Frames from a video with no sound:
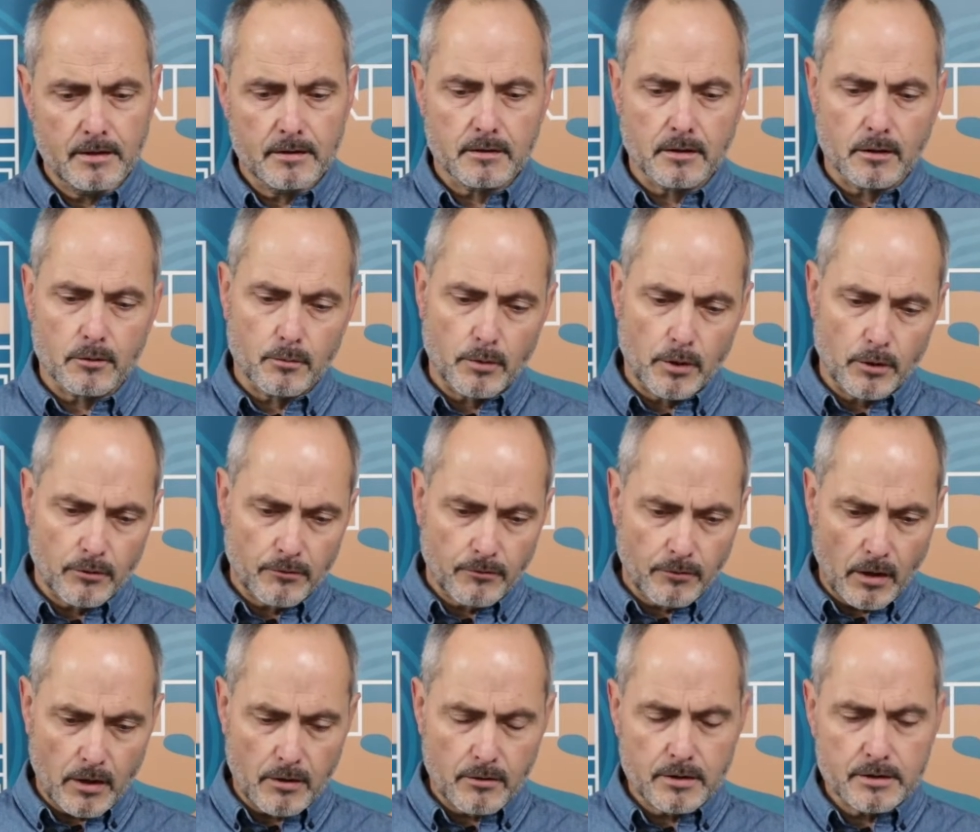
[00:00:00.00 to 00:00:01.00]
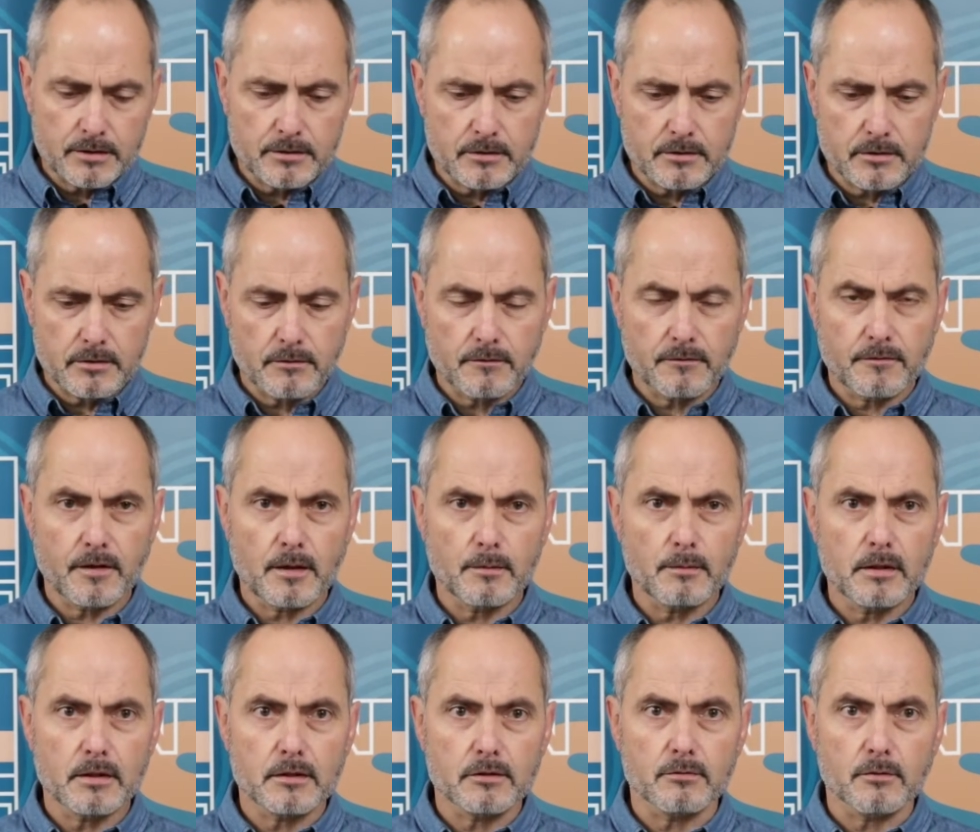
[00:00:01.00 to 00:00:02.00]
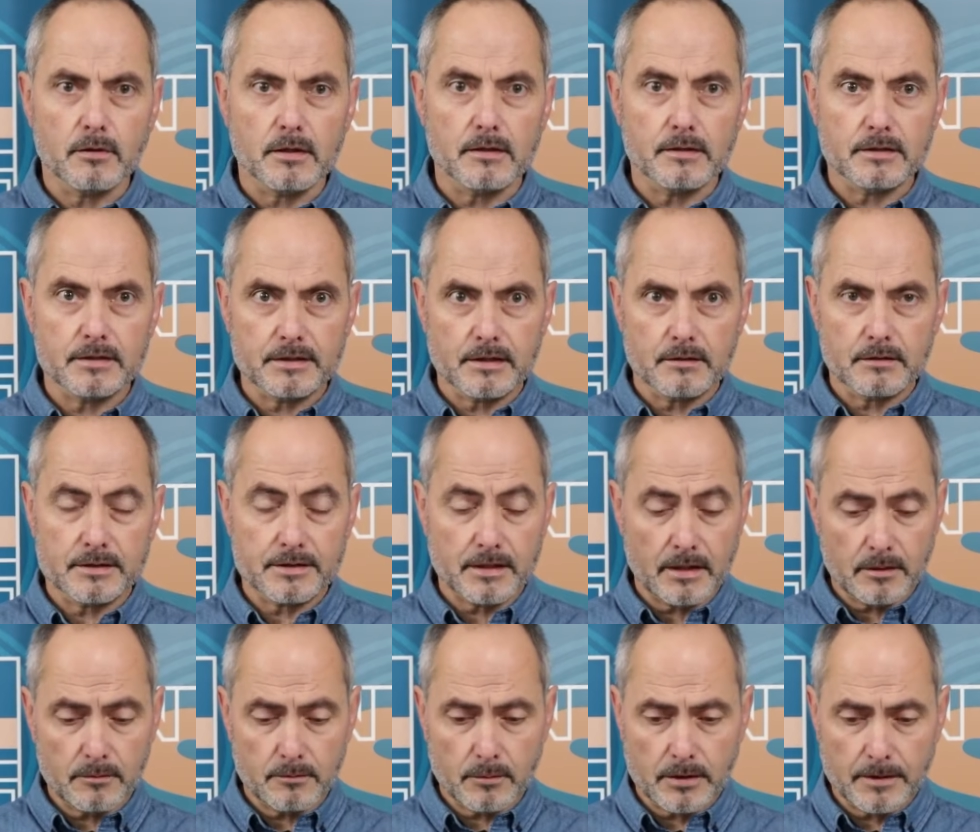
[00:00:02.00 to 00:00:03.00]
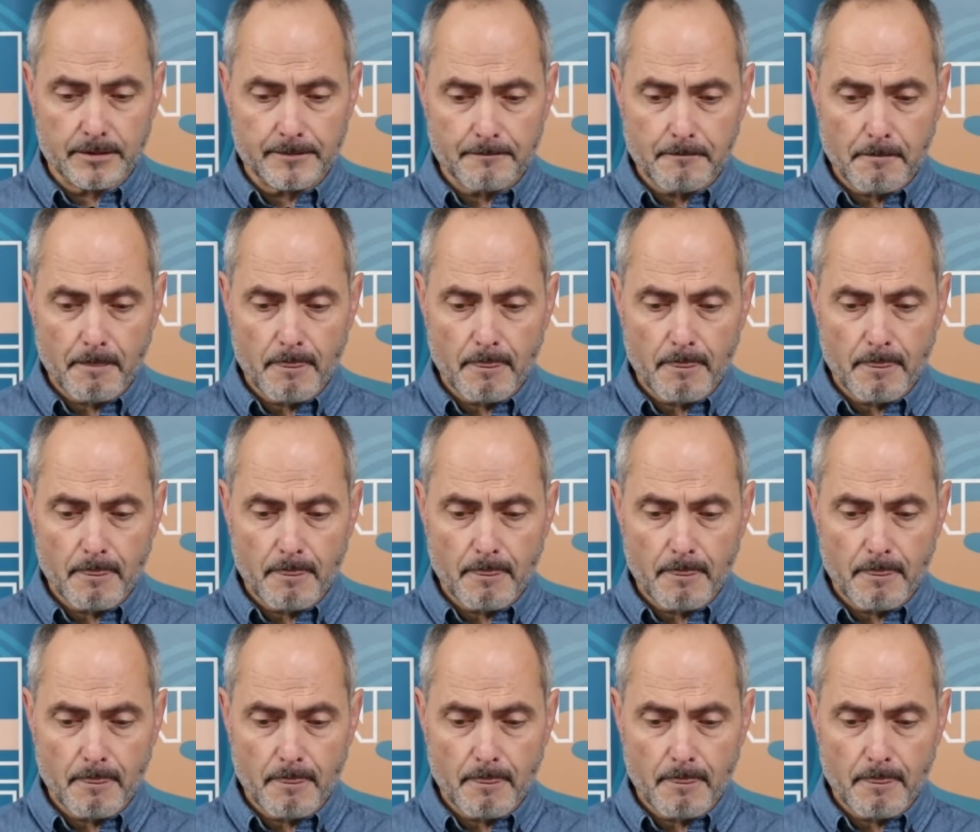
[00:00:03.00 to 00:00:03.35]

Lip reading: Now, both our institute, FABI, as well as SANBI,